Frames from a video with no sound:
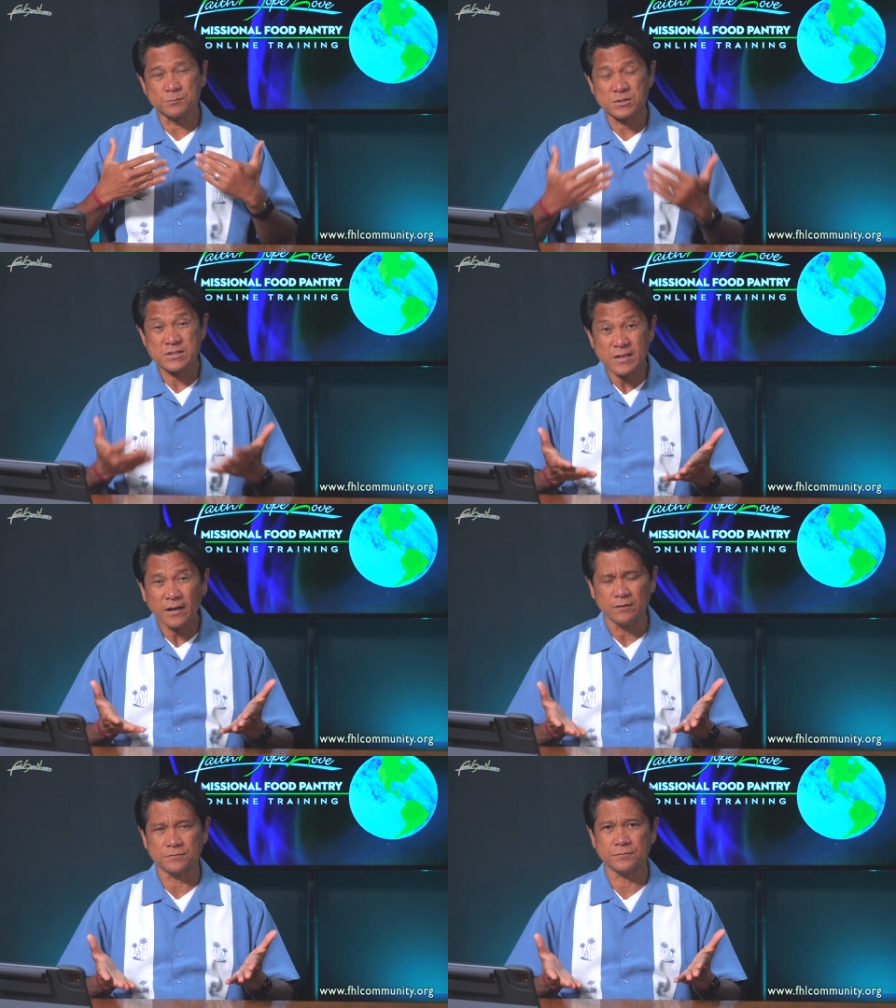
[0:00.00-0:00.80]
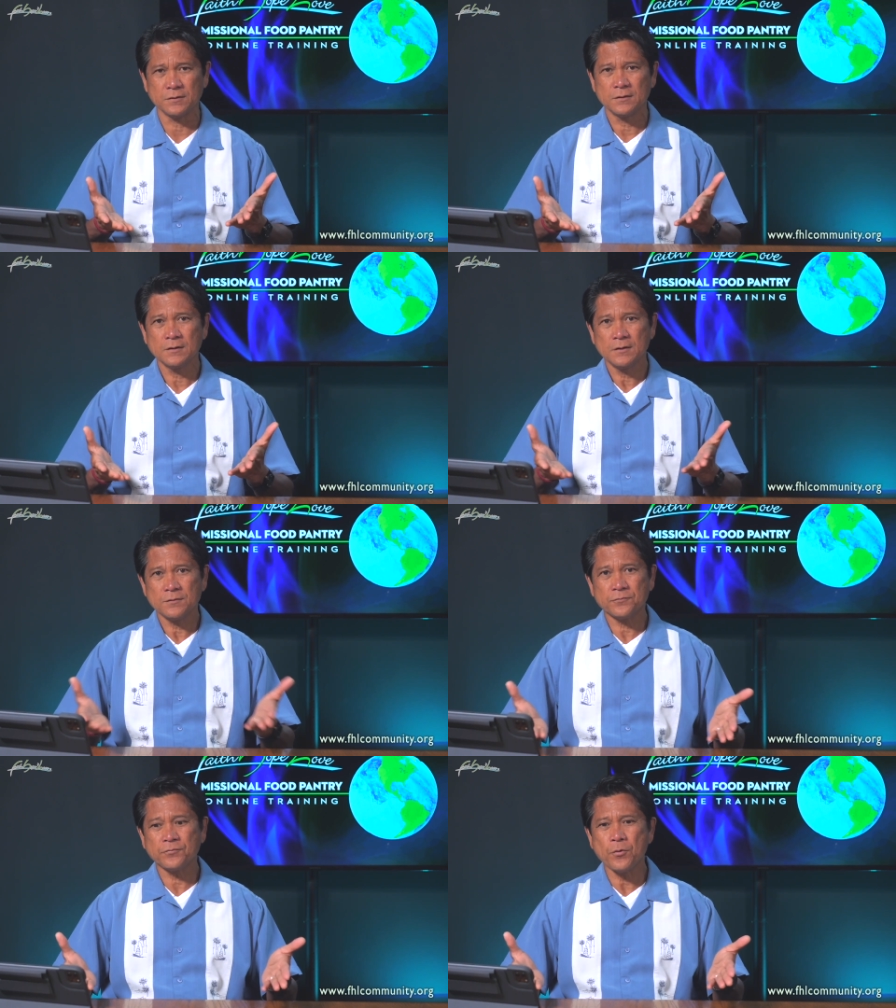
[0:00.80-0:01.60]
himself
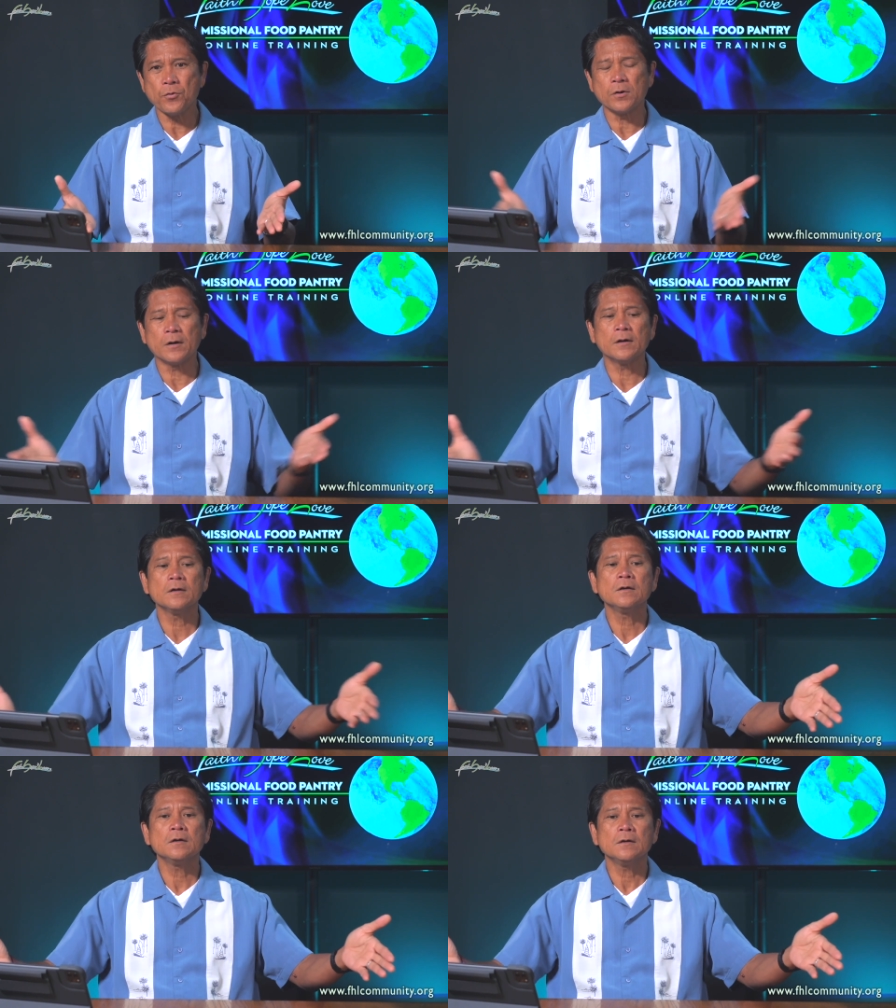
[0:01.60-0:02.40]
for